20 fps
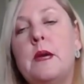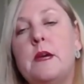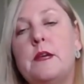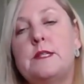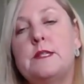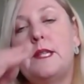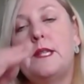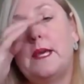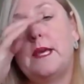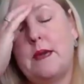
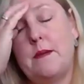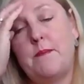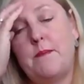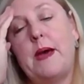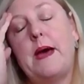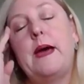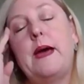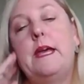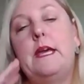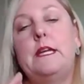so they get
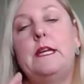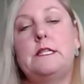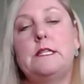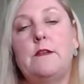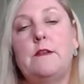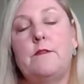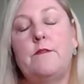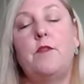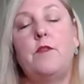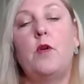paid
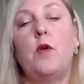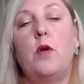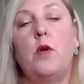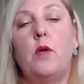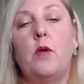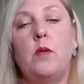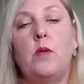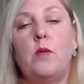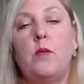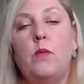
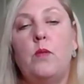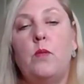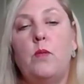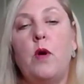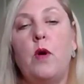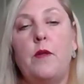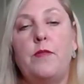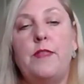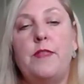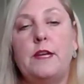for
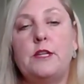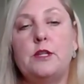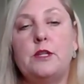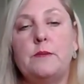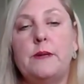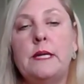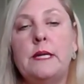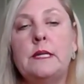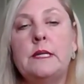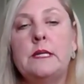what they're
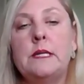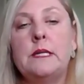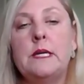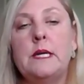doing.